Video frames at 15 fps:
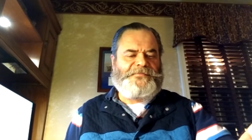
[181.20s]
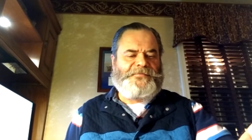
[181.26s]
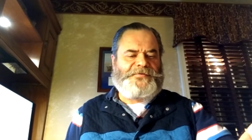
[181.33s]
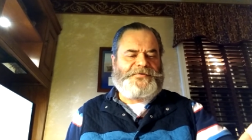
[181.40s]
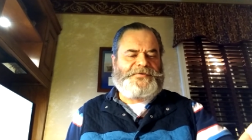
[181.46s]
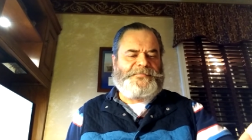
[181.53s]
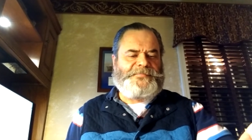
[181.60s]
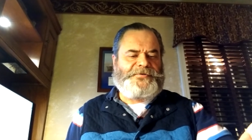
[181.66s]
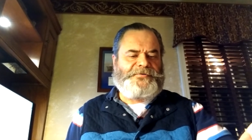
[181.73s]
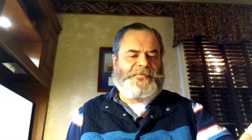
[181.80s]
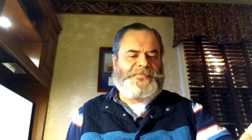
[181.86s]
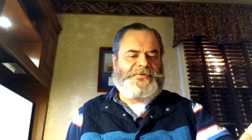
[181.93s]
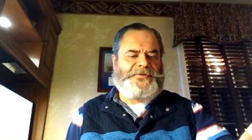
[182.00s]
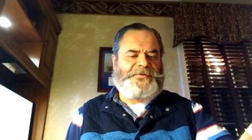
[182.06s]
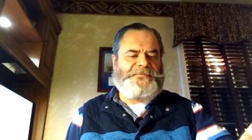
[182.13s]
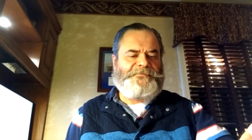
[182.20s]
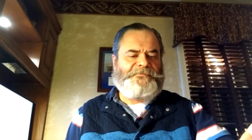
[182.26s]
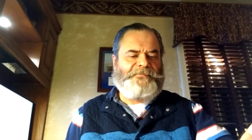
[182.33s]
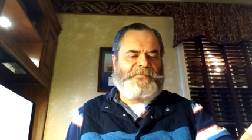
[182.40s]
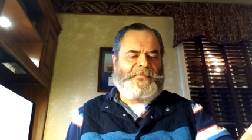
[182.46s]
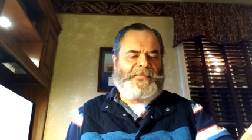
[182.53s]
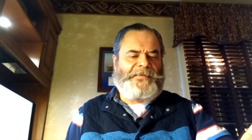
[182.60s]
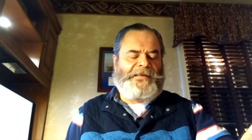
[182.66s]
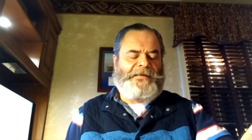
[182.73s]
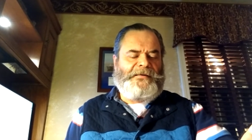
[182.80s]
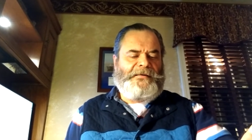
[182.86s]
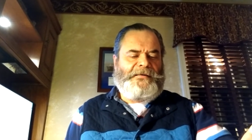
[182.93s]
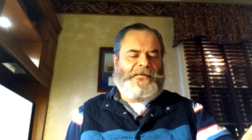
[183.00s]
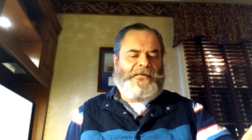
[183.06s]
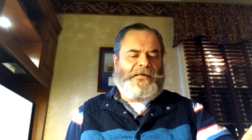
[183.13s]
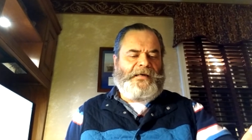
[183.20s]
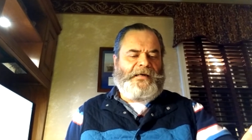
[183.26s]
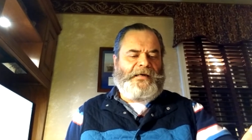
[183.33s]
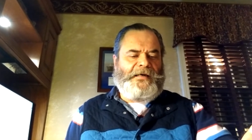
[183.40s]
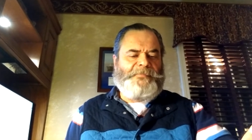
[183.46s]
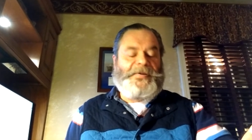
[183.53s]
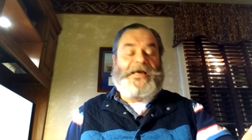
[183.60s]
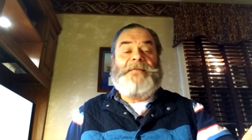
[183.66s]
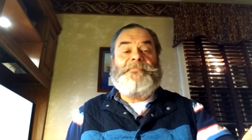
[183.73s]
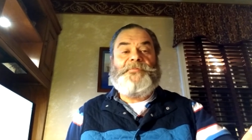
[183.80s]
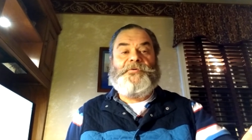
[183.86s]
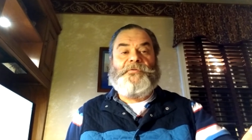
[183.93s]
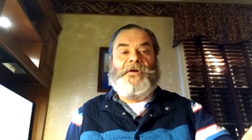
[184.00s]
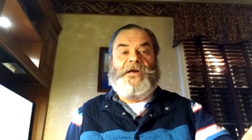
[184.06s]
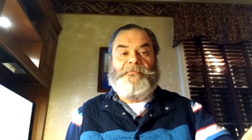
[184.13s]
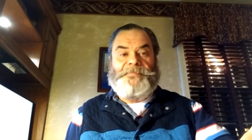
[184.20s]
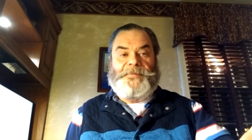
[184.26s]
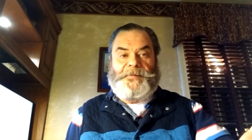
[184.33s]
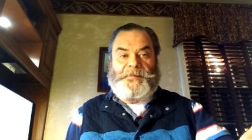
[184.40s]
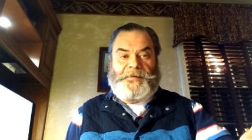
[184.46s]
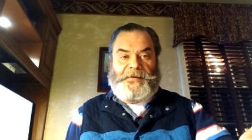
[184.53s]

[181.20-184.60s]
for the subscription. Pipe Grump,